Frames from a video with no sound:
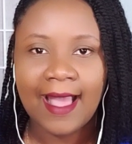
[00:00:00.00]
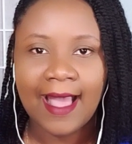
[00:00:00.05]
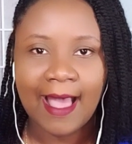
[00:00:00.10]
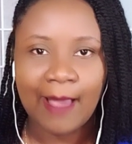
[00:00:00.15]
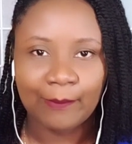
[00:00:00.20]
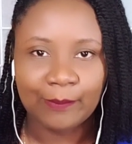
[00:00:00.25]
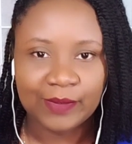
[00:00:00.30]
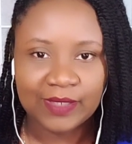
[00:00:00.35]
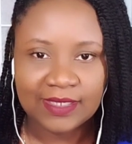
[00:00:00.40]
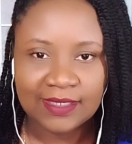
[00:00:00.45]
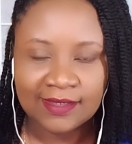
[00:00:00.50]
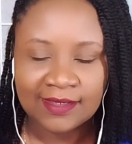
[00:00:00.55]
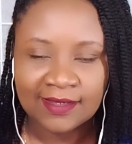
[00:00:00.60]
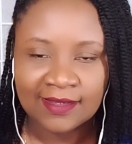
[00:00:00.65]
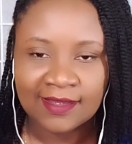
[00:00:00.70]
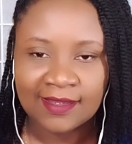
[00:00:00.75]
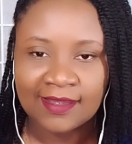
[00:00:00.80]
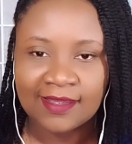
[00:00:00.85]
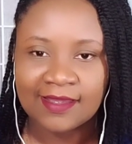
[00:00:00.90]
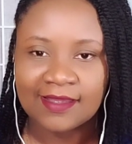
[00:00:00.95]
happy
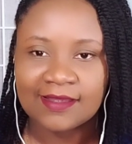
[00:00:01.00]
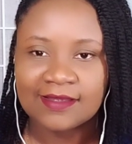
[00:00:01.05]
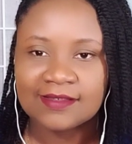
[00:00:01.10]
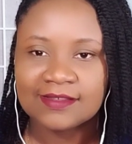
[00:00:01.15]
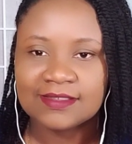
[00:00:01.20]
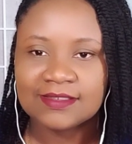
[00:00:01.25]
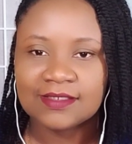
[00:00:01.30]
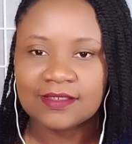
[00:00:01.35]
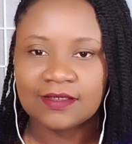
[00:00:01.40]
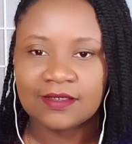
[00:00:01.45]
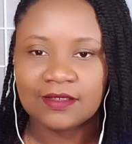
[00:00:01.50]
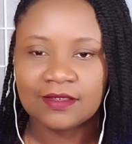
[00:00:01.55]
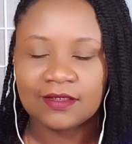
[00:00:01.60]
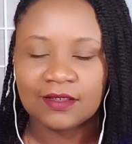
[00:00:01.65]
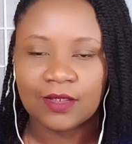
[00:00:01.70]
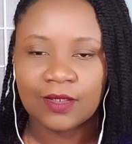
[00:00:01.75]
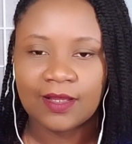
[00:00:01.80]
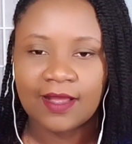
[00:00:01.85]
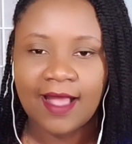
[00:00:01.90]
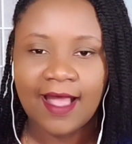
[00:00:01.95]
to
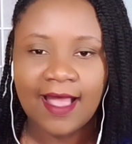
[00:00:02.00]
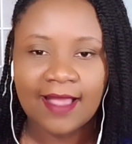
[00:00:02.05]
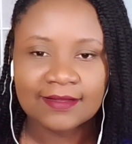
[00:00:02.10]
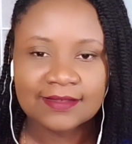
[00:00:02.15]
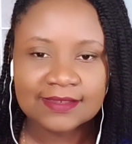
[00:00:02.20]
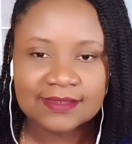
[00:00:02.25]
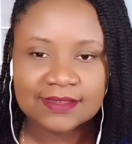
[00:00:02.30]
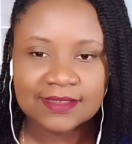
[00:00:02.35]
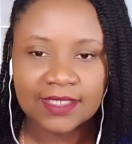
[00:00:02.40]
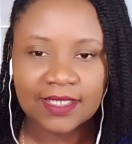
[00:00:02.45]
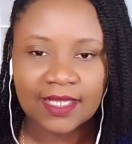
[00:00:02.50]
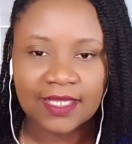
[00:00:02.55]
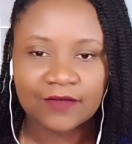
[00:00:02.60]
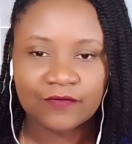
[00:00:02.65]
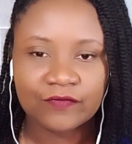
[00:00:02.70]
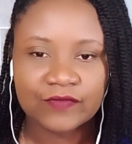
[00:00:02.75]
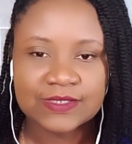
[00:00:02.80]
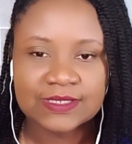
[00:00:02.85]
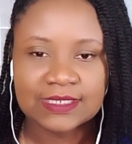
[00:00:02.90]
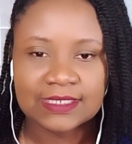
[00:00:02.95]
answer and
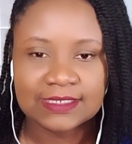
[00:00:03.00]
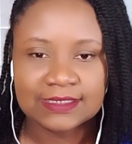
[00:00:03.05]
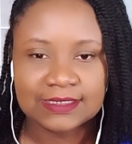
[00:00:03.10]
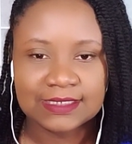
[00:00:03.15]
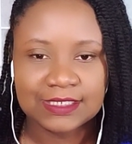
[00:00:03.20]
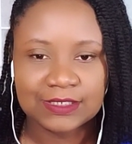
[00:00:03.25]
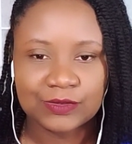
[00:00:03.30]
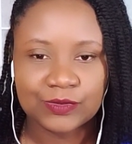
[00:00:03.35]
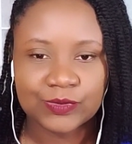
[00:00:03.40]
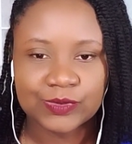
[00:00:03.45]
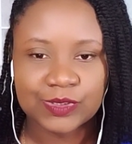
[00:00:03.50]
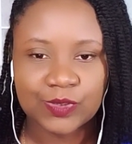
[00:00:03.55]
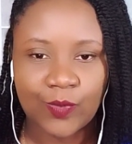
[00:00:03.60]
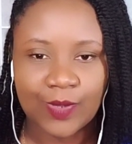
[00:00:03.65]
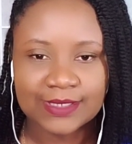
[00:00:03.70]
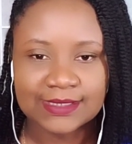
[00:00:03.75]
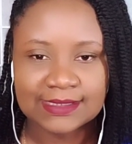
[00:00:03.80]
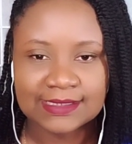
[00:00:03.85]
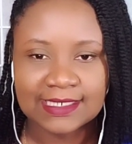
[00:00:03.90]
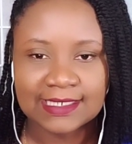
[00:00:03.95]
facilitate those
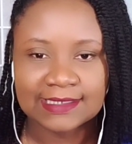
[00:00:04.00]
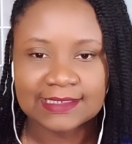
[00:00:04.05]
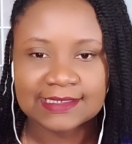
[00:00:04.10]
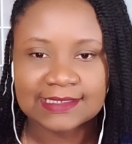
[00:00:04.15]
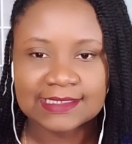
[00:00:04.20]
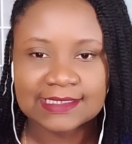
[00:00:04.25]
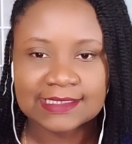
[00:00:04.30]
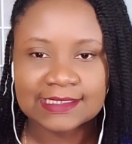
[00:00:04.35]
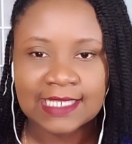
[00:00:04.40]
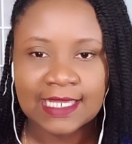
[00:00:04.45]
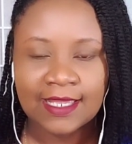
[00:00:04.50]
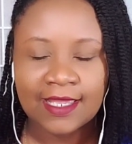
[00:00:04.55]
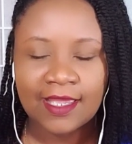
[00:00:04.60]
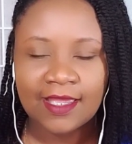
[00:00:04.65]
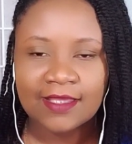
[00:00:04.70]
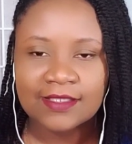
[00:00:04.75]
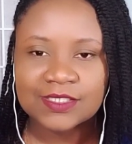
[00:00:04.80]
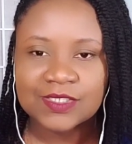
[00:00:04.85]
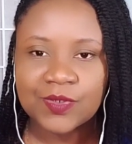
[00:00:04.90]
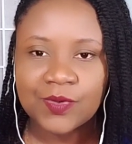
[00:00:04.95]
questions.
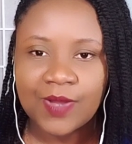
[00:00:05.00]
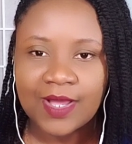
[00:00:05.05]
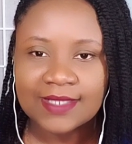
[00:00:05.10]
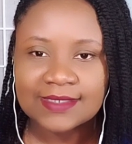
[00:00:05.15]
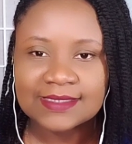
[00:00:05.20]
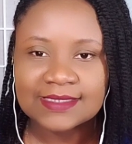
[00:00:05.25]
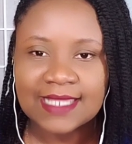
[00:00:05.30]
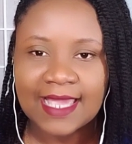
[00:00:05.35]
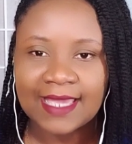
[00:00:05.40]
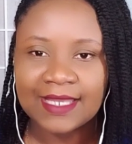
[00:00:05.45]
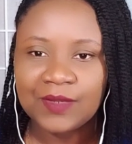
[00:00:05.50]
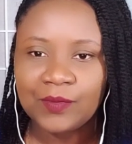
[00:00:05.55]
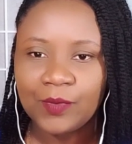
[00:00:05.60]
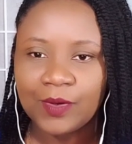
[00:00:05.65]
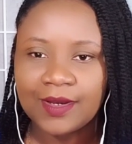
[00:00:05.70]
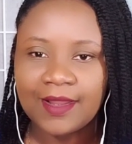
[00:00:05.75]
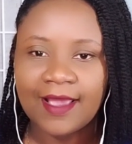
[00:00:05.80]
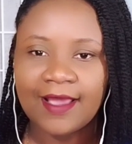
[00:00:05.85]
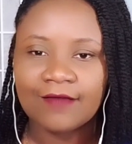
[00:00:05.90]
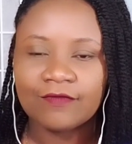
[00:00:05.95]
So has
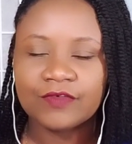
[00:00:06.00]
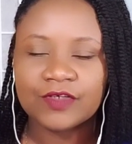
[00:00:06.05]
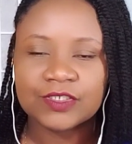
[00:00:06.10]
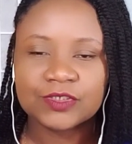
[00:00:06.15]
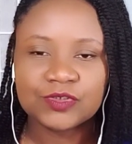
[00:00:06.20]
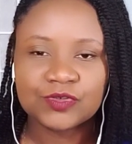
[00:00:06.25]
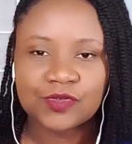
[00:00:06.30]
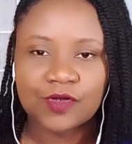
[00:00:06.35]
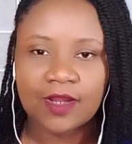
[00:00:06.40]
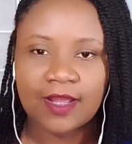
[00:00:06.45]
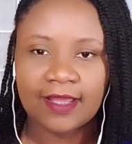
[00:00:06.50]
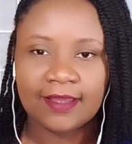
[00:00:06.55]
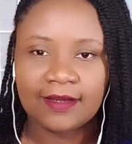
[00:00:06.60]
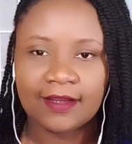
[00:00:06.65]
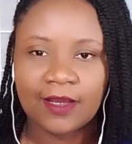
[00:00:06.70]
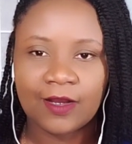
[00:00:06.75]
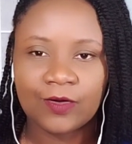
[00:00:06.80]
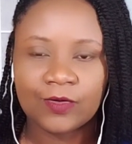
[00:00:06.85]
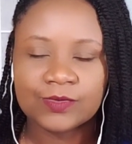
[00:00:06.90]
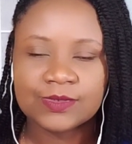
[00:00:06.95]
anyone ever tried
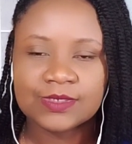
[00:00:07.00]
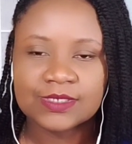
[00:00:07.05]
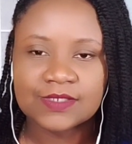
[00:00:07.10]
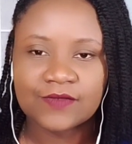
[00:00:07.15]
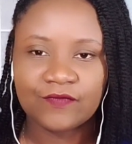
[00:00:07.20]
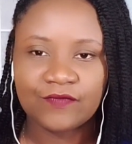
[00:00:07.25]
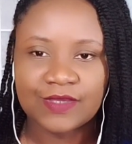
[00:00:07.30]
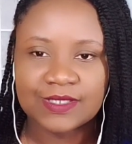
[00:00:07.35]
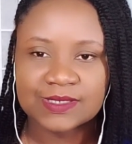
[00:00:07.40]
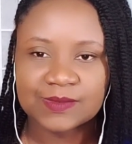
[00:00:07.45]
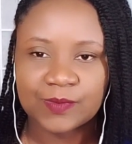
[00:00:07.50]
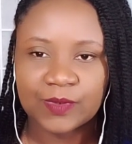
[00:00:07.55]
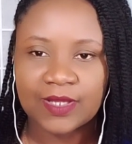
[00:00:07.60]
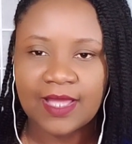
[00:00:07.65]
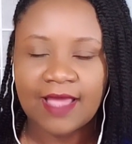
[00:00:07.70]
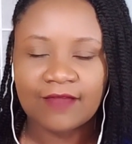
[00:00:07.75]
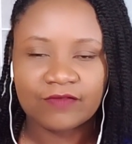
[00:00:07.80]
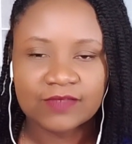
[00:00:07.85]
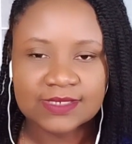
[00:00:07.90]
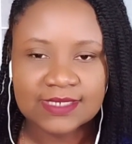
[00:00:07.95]
out Facebook
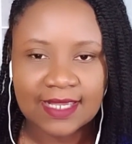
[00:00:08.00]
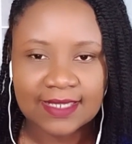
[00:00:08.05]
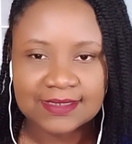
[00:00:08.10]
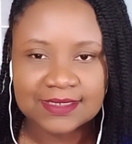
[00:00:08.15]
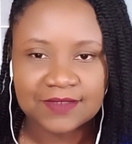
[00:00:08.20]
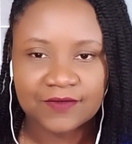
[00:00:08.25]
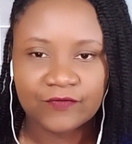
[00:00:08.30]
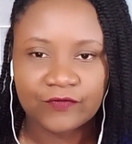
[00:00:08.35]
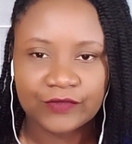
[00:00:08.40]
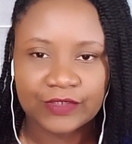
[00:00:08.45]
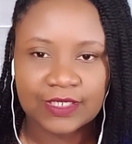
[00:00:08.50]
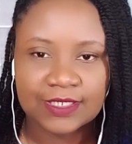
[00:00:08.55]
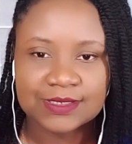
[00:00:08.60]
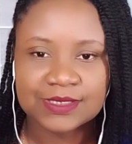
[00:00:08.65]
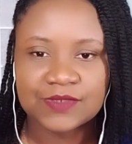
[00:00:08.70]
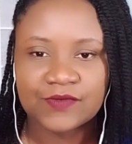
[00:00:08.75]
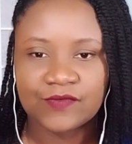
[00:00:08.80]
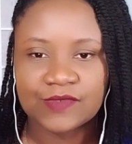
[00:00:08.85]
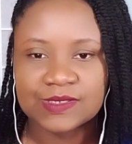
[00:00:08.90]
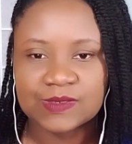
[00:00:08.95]
advertising for their
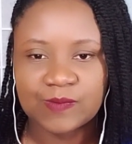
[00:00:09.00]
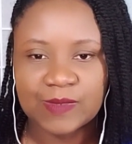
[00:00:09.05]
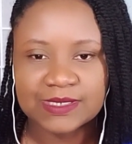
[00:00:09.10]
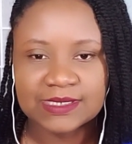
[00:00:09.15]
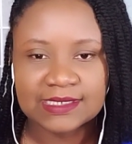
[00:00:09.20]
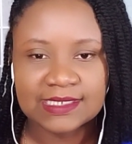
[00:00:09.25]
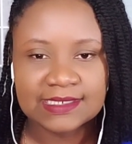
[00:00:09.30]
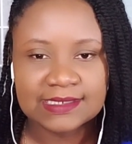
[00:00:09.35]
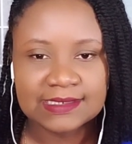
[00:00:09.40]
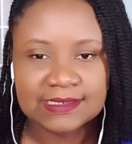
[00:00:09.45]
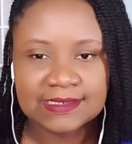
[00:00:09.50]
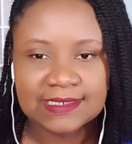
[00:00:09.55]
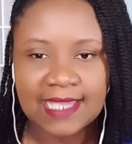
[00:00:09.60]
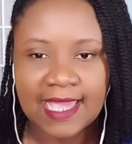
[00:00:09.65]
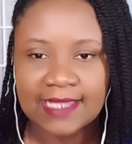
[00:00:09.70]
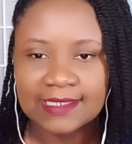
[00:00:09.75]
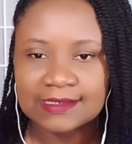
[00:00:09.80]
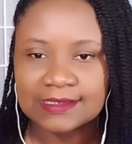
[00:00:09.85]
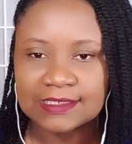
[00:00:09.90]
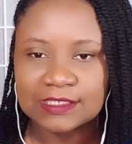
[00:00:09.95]
service business?
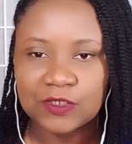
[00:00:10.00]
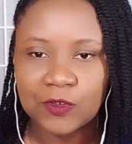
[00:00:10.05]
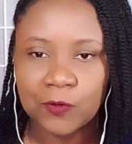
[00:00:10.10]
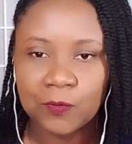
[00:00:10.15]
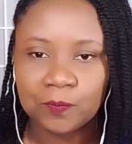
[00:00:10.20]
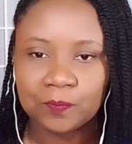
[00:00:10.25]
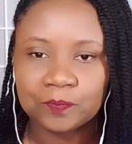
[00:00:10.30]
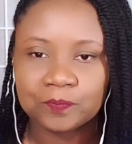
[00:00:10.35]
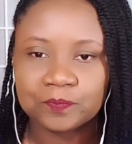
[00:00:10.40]
Yes? No?